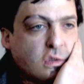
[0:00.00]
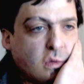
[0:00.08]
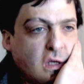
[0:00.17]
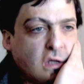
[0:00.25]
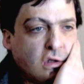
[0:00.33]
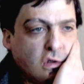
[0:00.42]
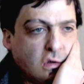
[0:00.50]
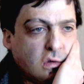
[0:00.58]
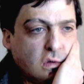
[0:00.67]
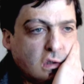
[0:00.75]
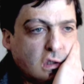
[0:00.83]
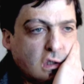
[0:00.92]
we can
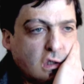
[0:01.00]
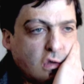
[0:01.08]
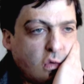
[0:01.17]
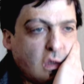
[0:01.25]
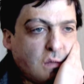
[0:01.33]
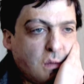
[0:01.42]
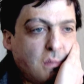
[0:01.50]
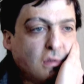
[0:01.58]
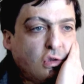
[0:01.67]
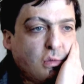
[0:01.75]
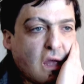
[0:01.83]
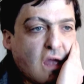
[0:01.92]
do to get people
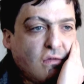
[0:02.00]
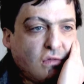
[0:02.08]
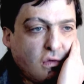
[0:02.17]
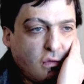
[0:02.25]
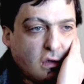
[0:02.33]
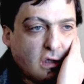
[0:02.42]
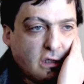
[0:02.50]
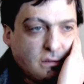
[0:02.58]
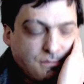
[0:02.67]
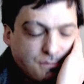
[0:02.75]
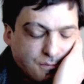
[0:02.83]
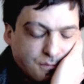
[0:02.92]
to behave differently.
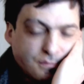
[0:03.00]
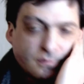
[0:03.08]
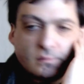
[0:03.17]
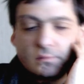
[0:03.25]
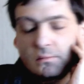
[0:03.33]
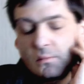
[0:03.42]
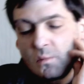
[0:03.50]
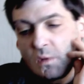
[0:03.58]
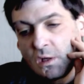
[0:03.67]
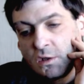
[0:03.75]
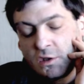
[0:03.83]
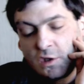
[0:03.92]

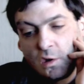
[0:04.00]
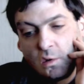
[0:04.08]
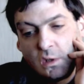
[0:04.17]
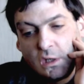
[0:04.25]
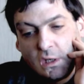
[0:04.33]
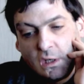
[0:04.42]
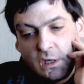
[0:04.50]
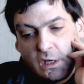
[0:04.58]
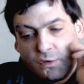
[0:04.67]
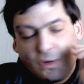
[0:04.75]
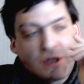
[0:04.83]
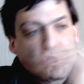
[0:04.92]
So
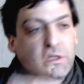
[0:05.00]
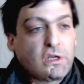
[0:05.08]
in rational